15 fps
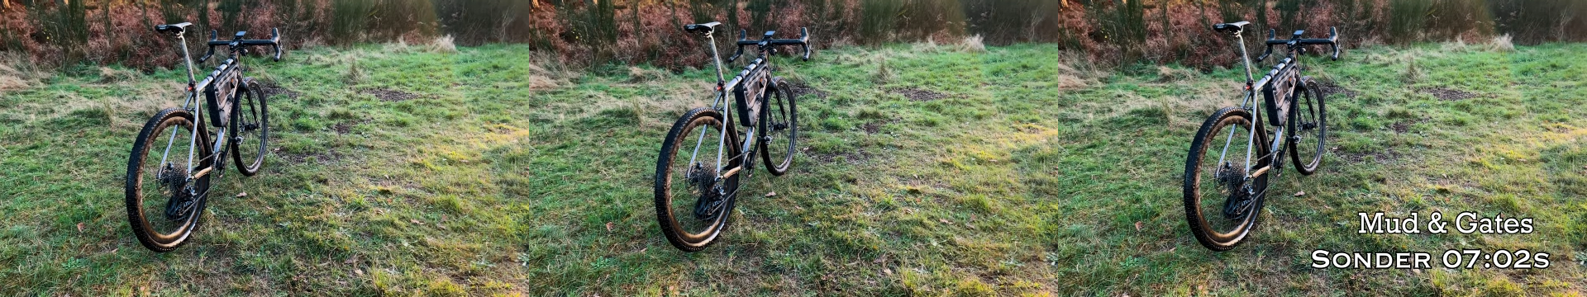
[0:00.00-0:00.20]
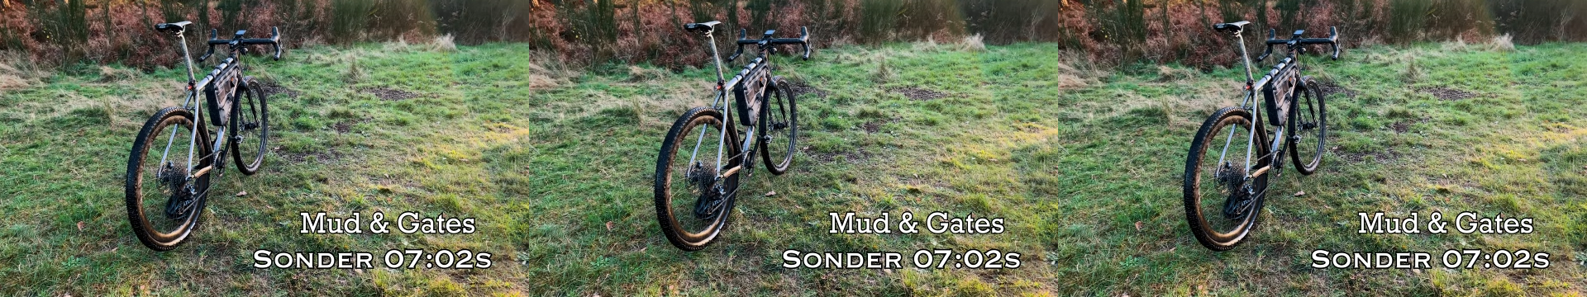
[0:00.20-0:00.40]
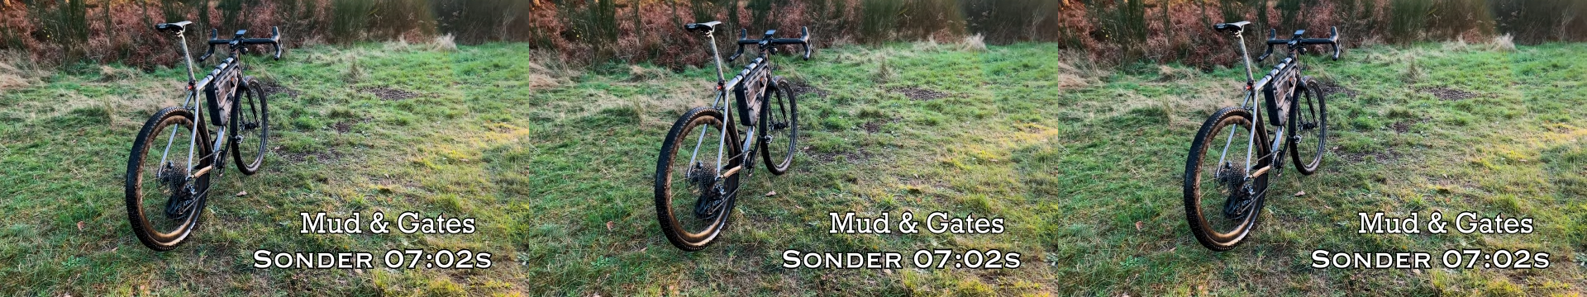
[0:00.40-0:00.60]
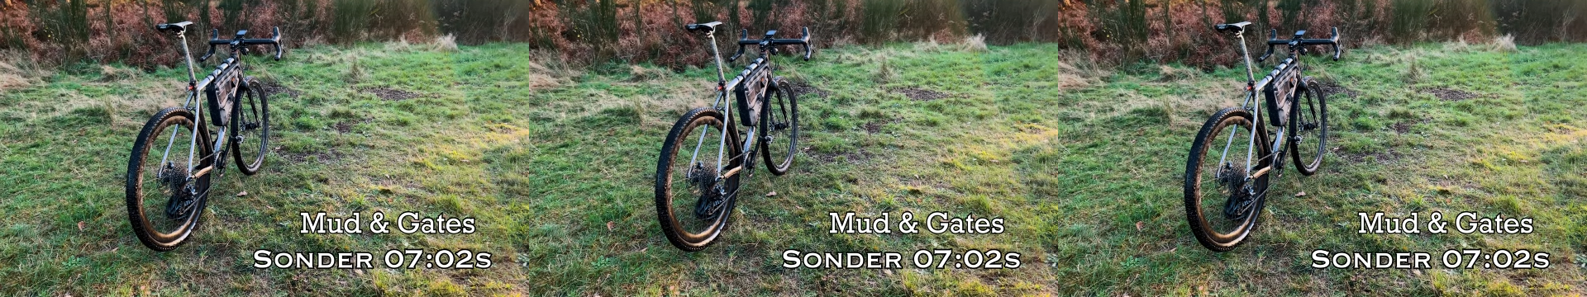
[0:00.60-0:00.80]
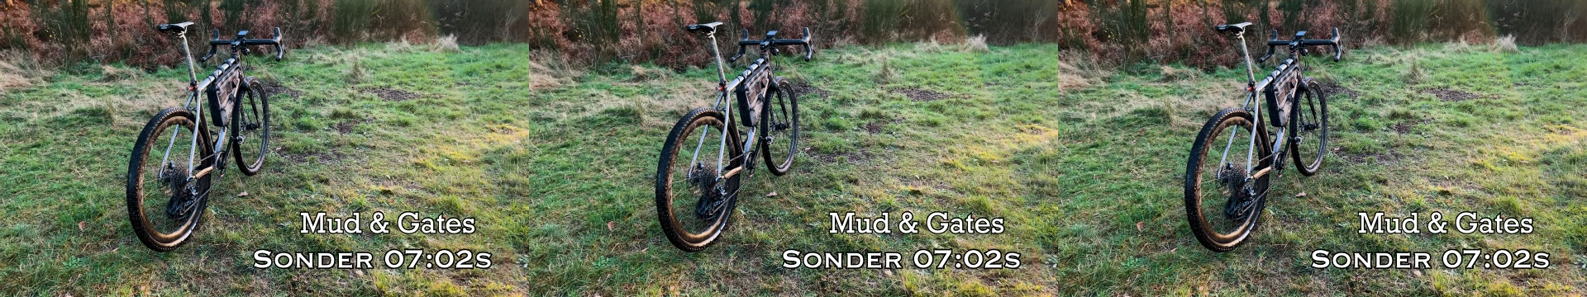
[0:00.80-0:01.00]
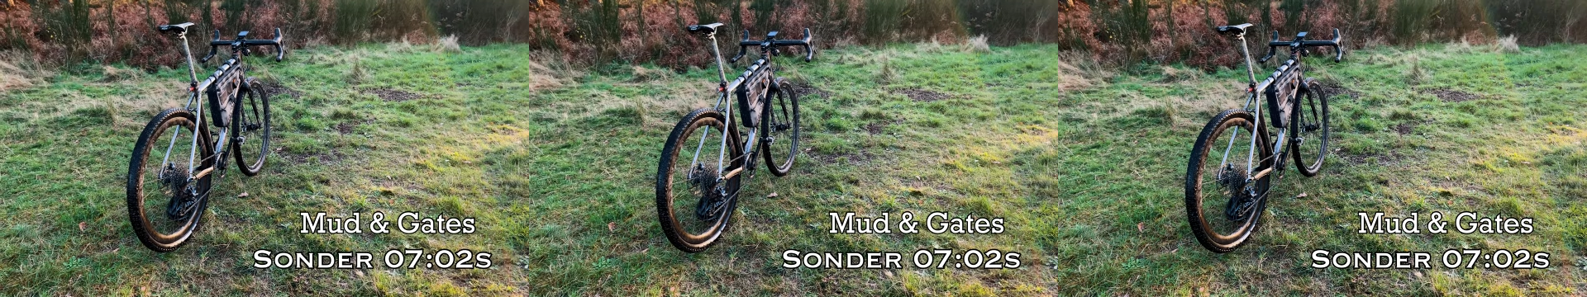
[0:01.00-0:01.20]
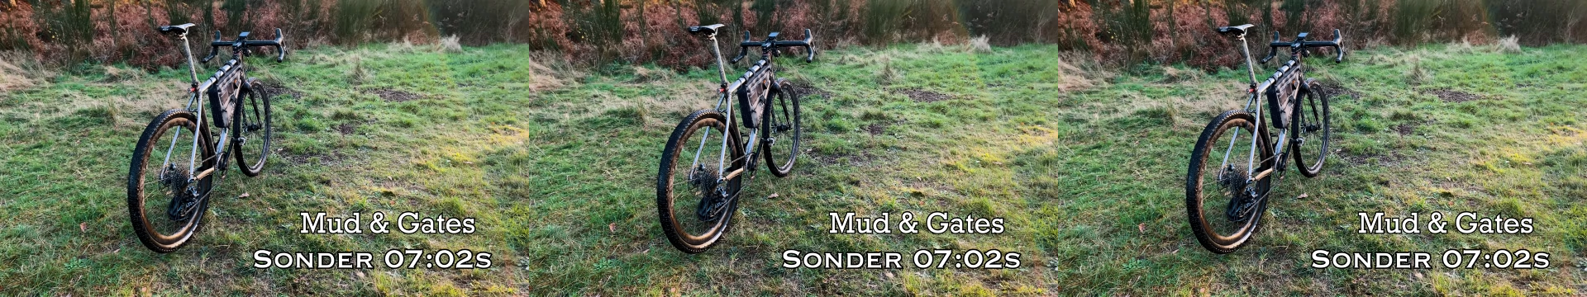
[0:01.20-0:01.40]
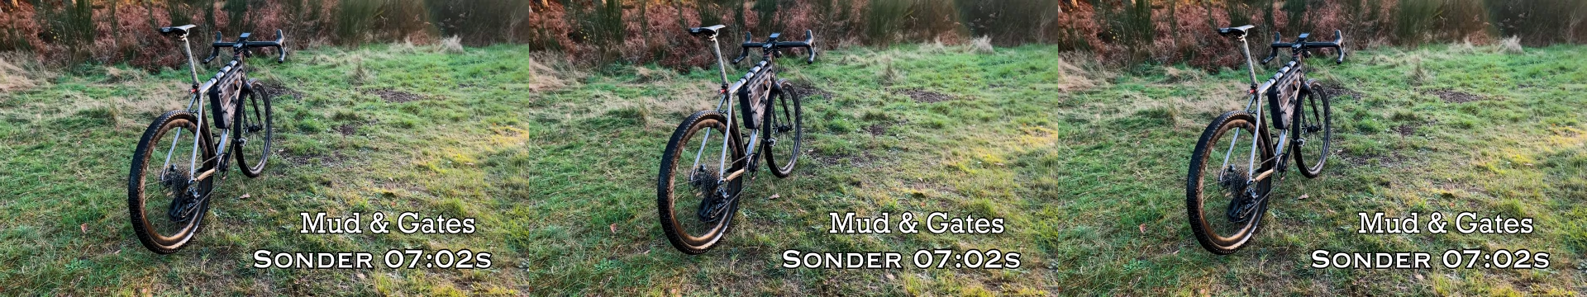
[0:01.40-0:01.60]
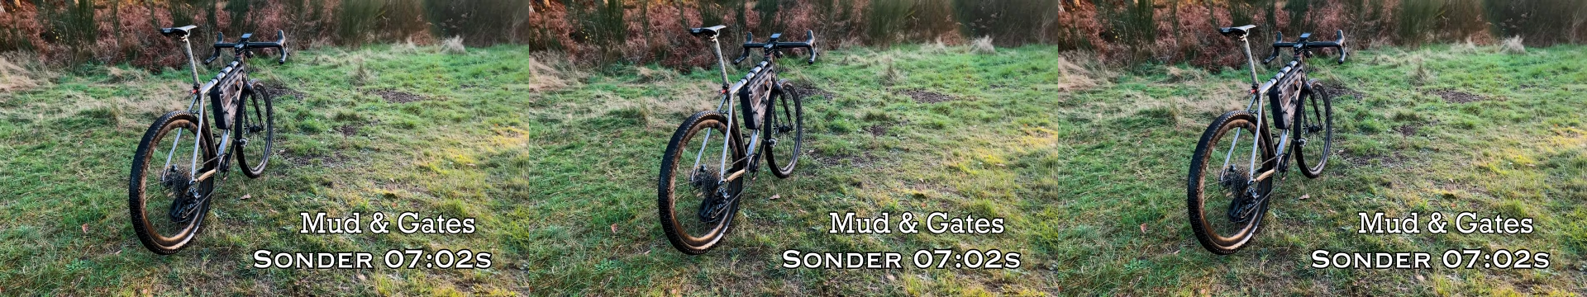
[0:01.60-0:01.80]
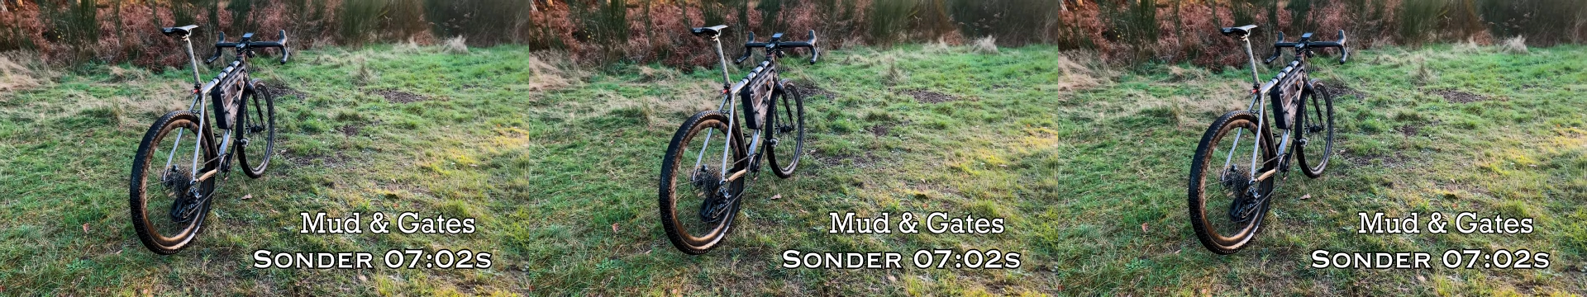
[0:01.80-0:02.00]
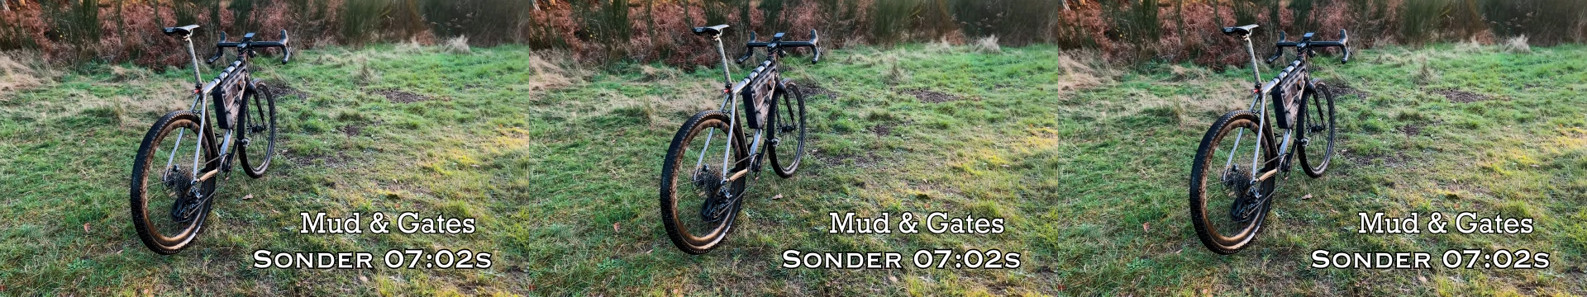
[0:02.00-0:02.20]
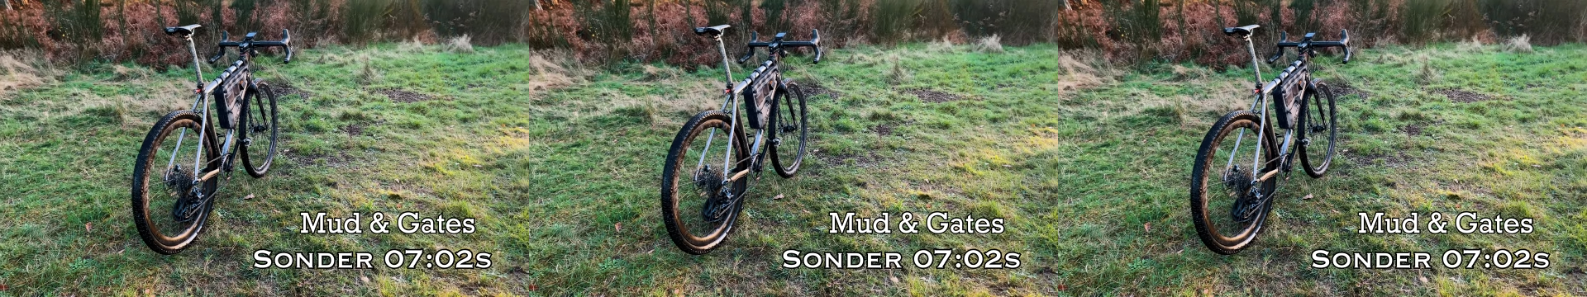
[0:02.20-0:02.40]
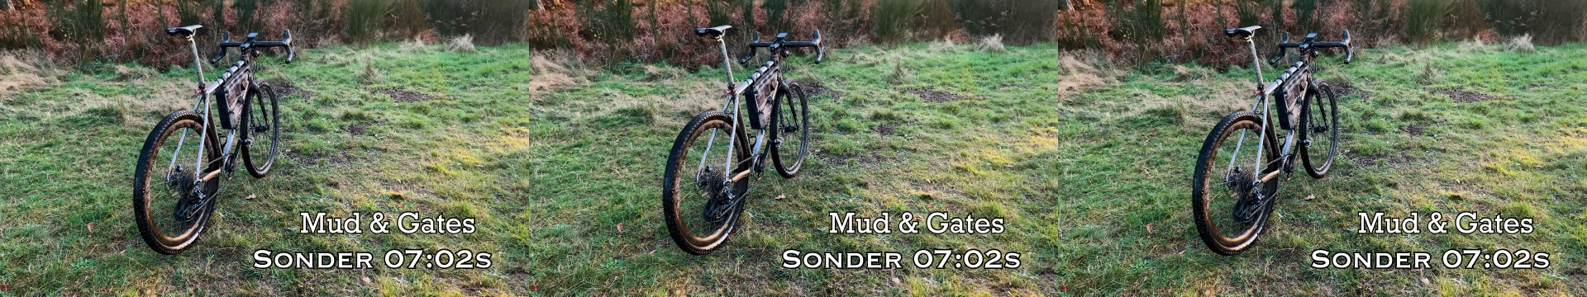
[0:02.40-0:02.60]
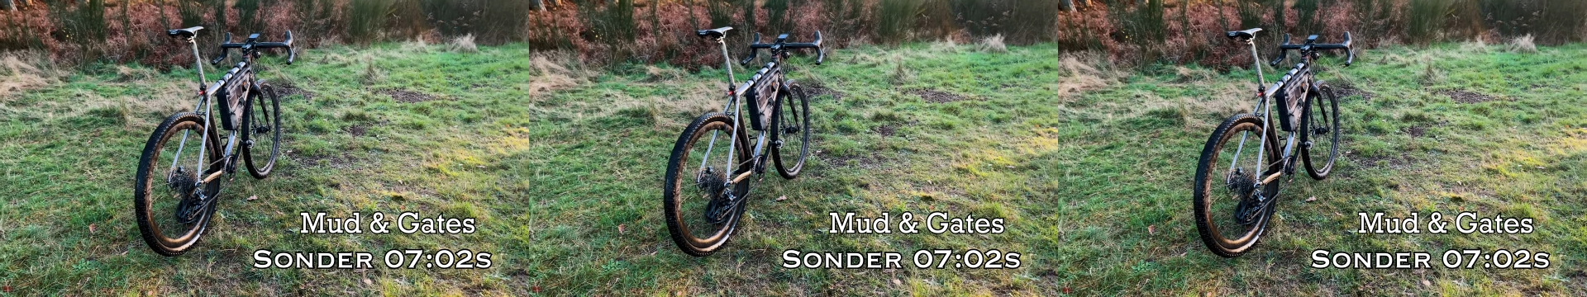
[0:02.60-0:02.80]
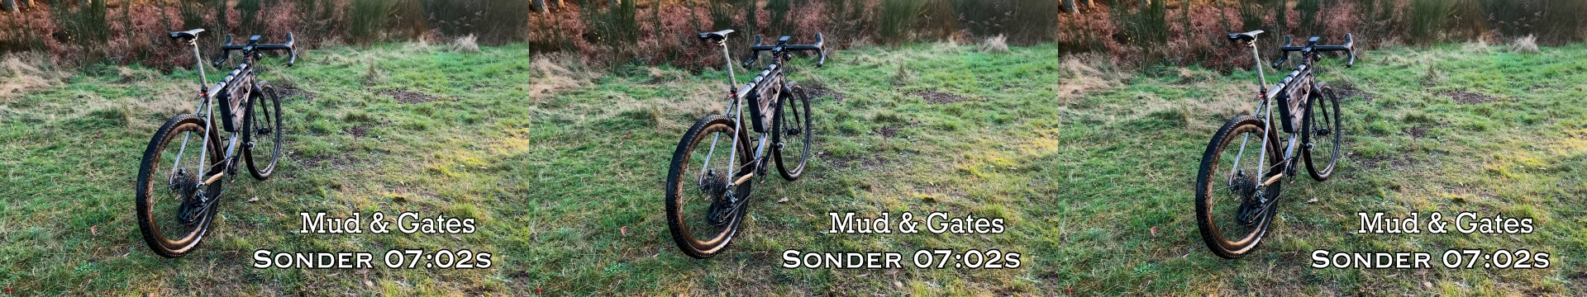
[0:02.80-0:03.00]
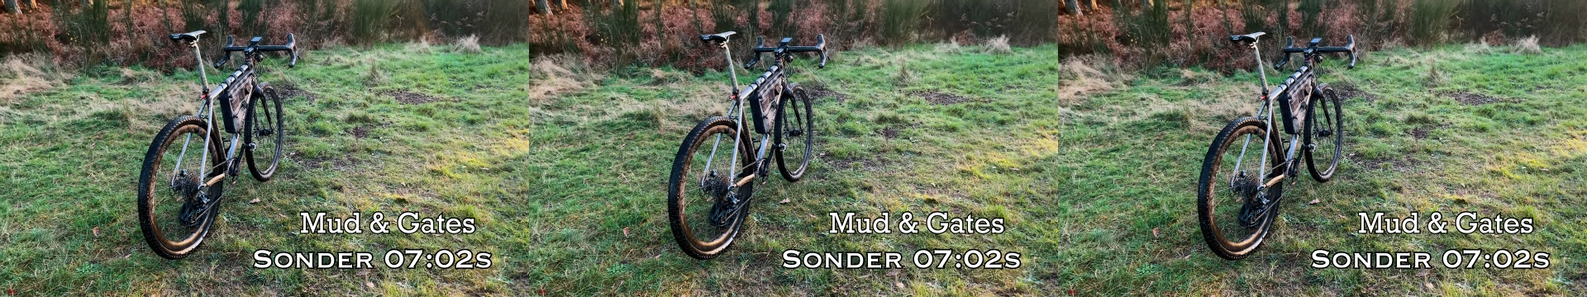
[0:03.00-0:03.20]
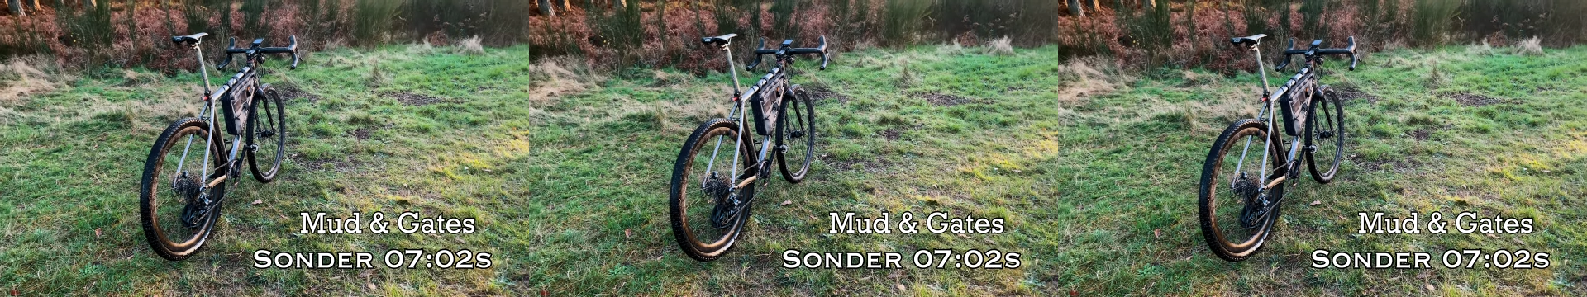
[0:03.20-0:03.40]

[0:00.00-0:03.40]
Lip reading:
[unreadable: no face in view]